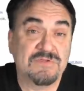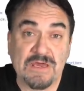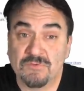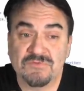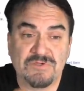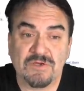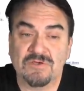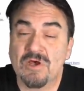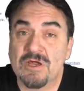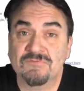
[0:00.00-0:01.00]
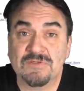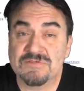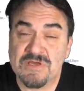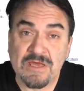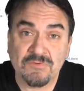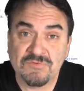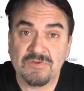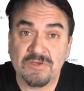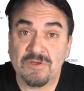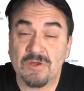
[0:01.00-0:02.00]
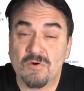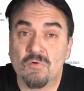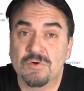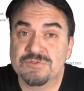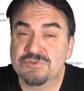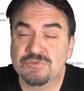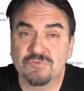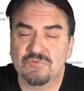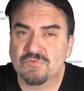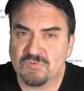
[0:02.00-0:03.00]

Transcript: Donald Duck coffee, Donald Duck uh, orange juice.